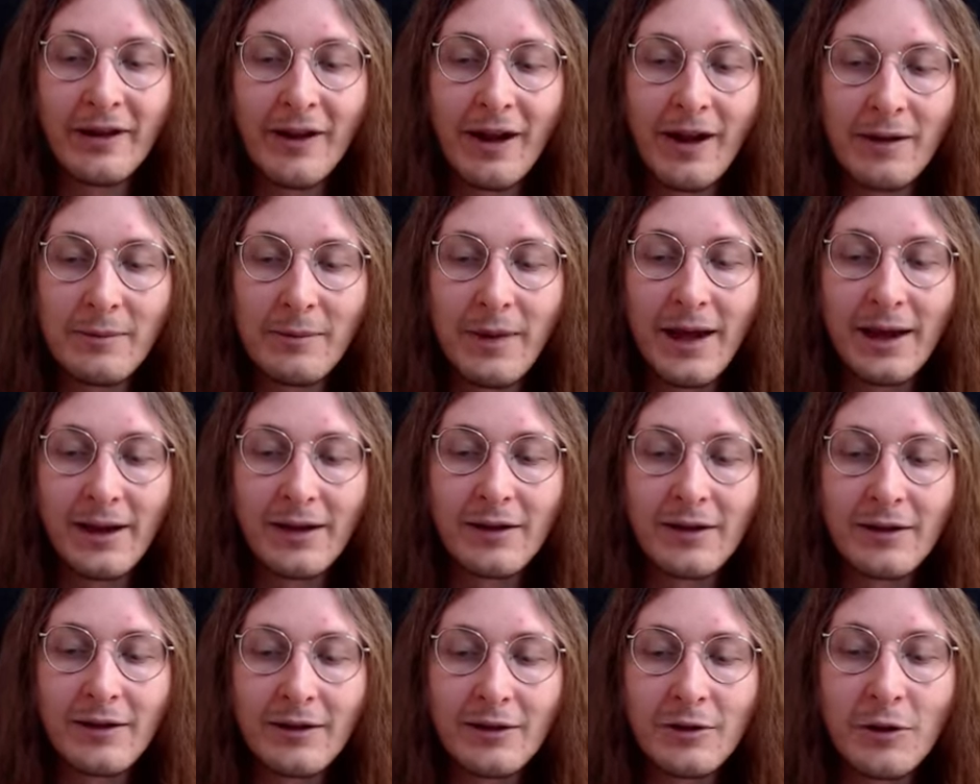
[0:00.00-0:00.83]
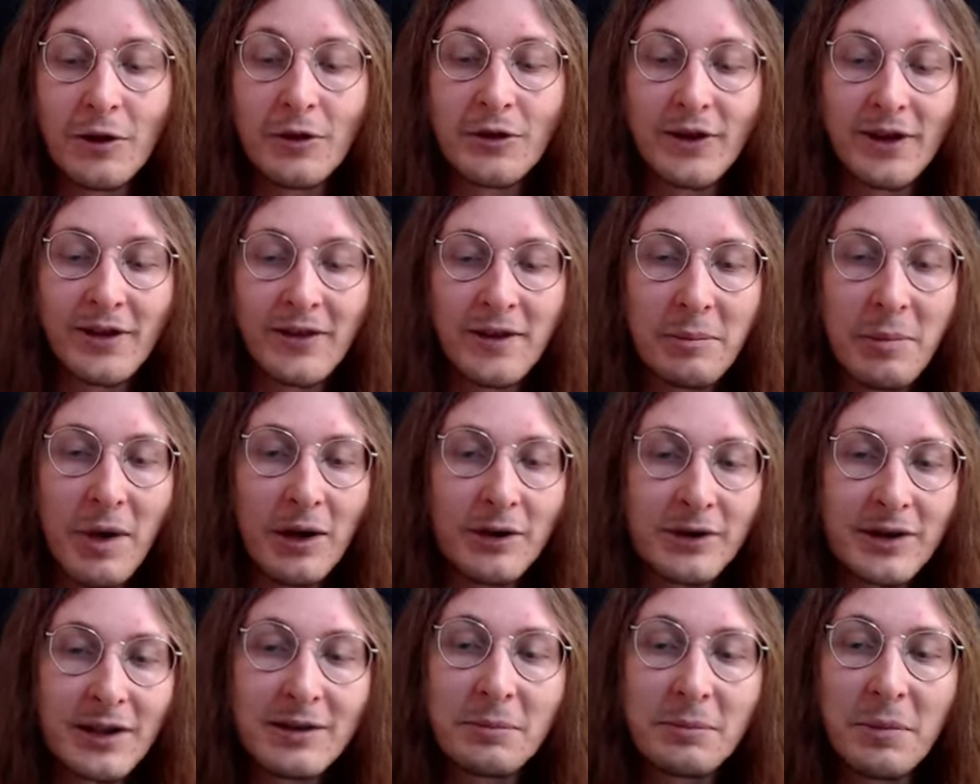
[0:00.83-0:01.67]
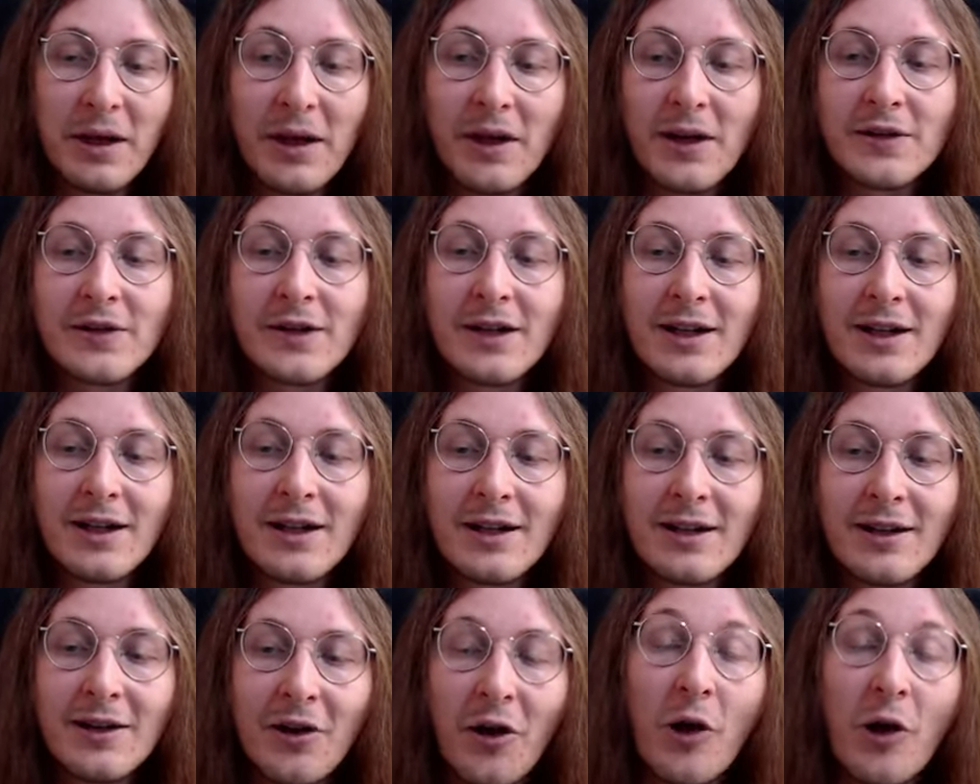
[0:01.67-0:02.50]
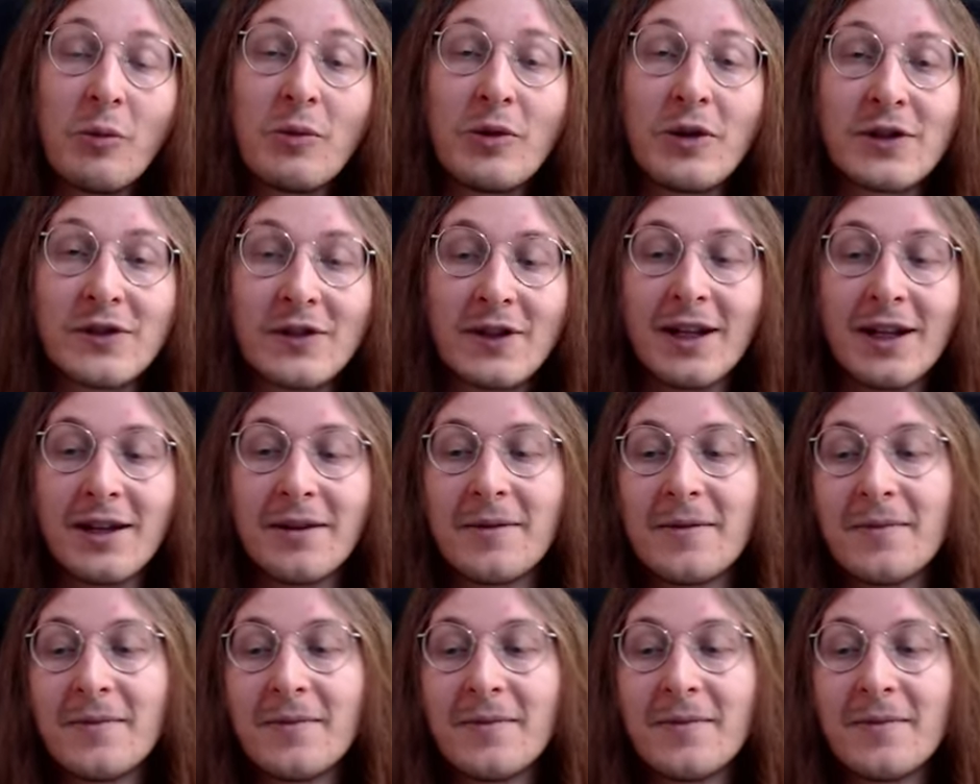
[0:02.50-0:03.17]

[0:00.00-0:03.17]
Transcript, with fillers: and make content about it, because obviously